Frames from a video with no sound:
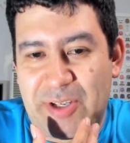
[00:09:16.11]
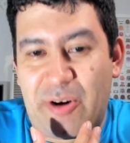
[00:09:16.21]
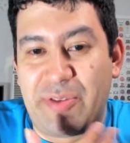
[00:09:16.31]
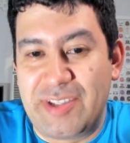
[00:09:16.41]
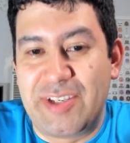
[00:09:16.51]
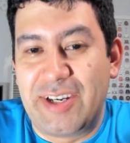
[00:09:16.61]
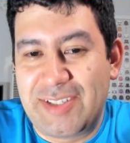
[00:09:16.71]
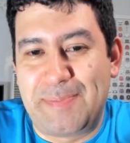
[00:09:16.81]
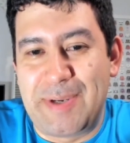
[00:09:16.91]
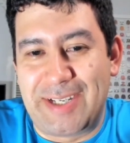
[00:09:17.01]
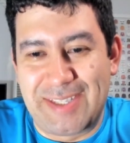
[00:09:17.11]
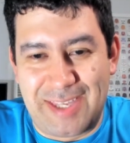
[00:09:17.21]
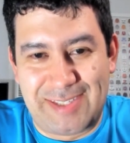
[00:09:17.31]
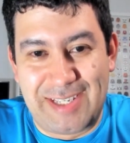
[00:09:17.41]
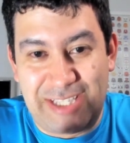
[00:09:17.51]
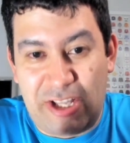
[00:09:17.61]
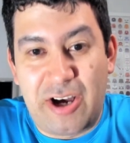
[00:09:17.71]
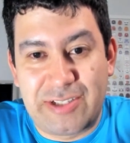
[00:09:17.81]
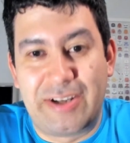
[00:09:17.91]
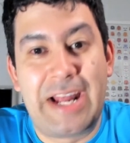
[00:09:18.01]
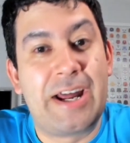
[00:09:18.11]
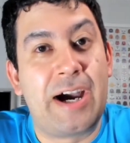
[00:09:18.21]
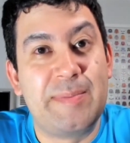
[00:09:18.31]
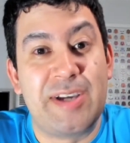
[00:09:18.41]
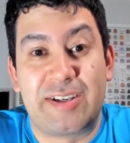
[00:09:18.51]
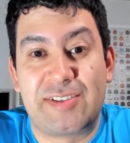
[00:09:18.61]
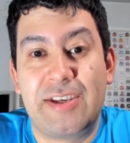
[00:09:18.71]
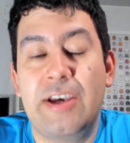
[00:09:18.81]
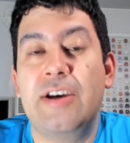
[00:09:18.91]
that aren't the Ducks because this is Locked On Anaheim Ducks.